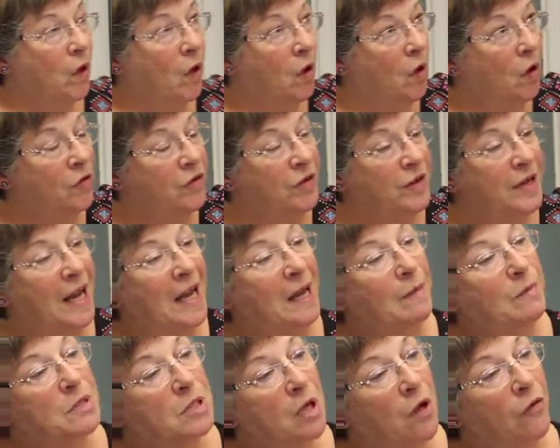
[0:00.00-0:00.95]
all the
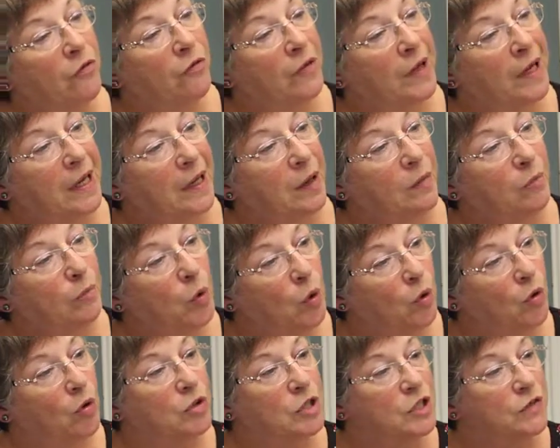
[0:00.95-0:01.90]
names on the
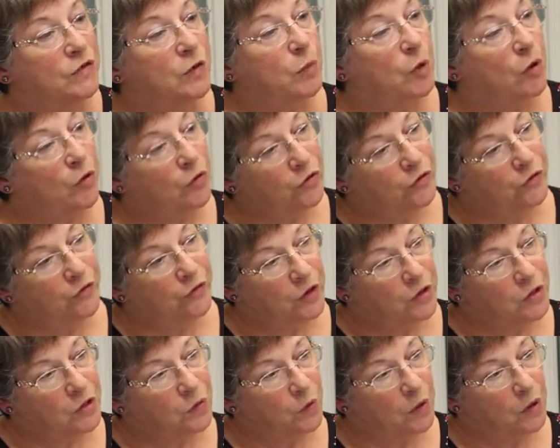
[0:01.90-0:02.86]
boards for both the
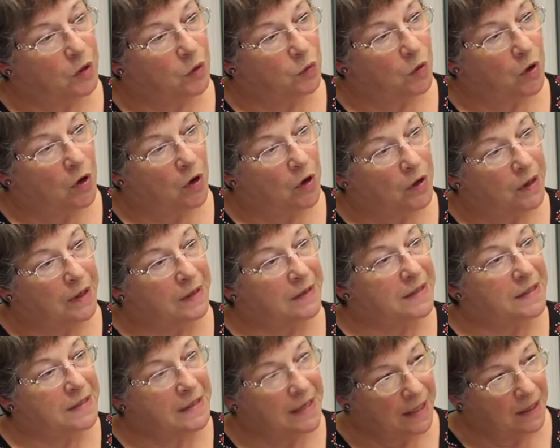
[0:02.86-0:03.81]
First World War and
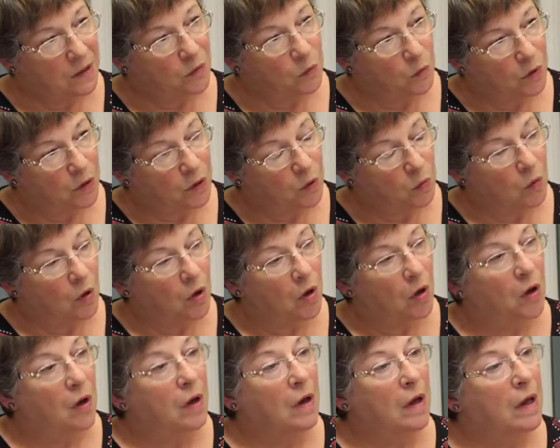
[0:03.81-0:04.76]
the Second World
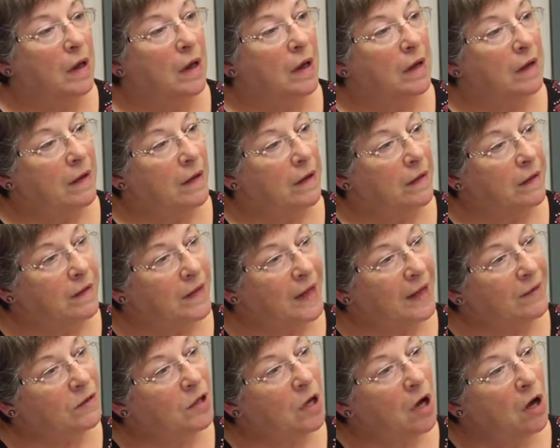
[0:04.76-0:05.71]
War,
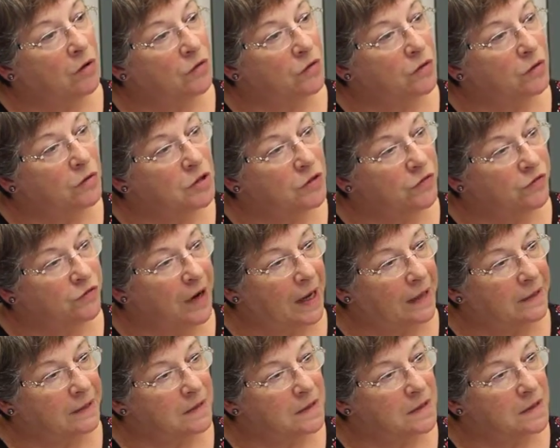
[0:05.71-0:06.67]
they've gone to
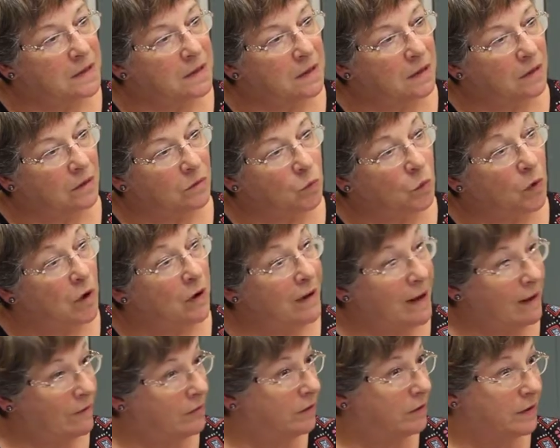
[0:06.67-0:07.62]
France and
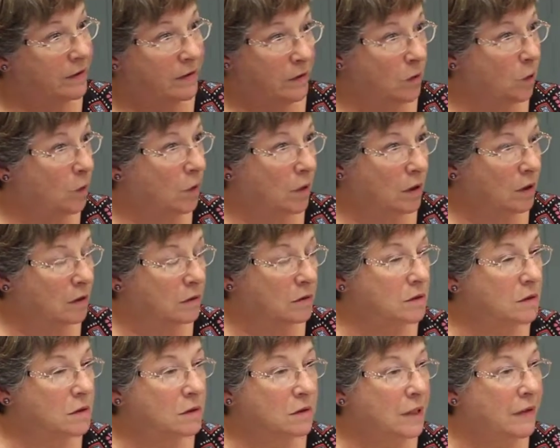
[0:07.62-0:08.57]
wherever in the
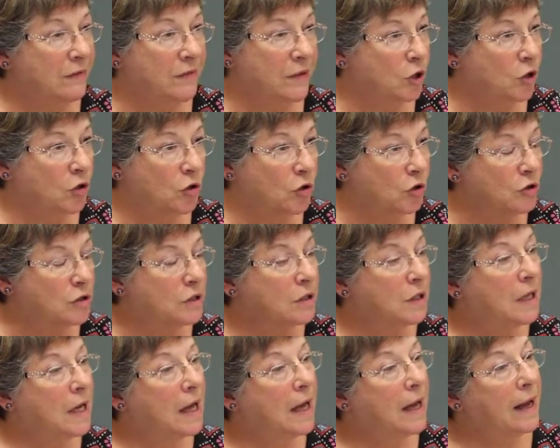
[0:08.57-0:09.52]
world, if they could,
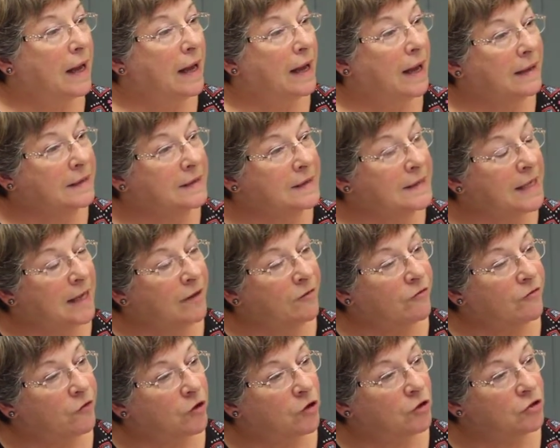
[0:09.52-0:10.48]
and
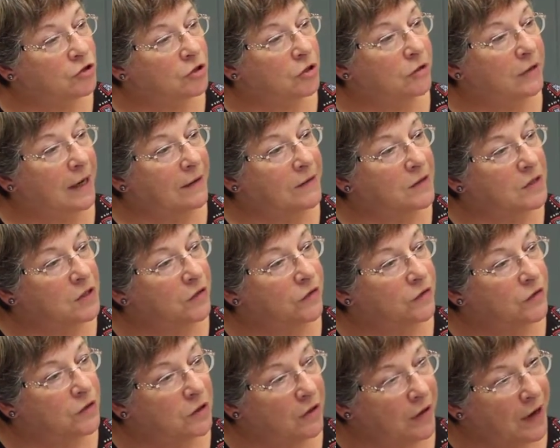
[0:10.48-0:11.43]
taken photographs
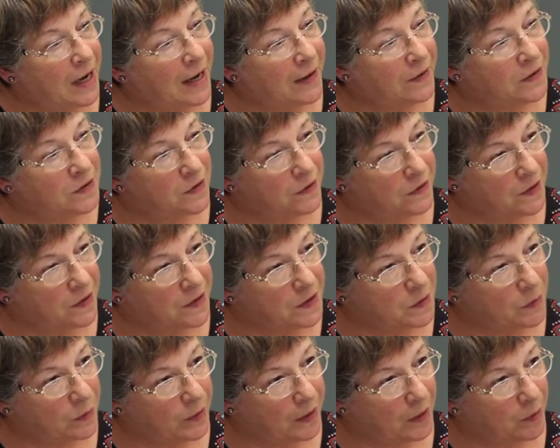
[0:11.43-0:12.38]
of the graves of
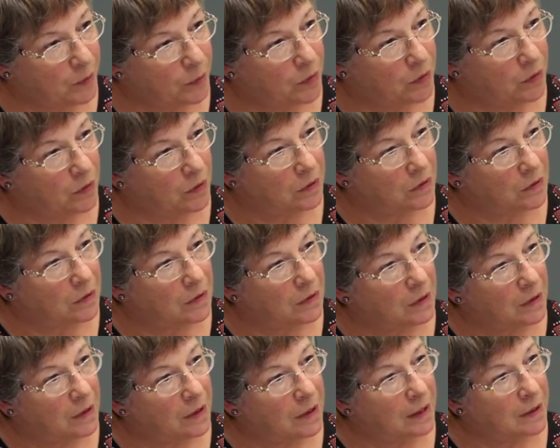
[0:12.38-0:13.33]
these people
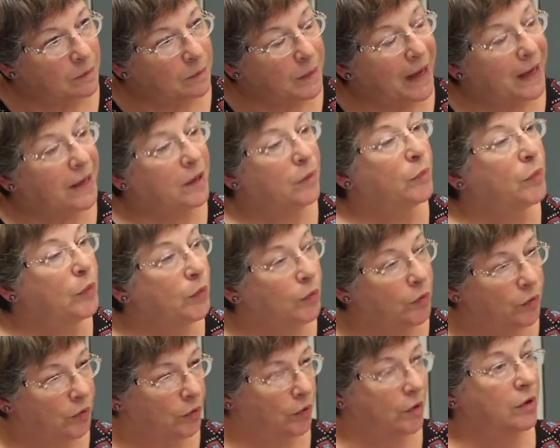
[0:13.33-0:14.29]
and made a
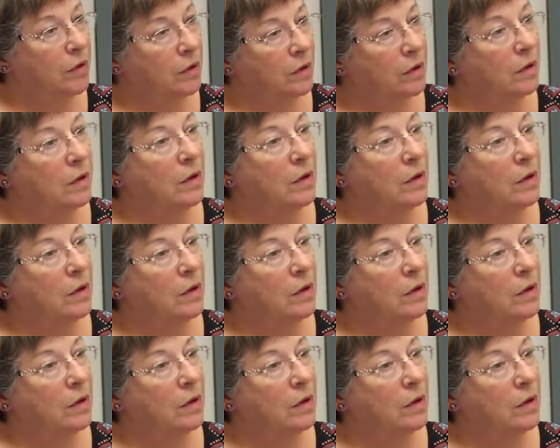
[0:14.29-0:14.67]
book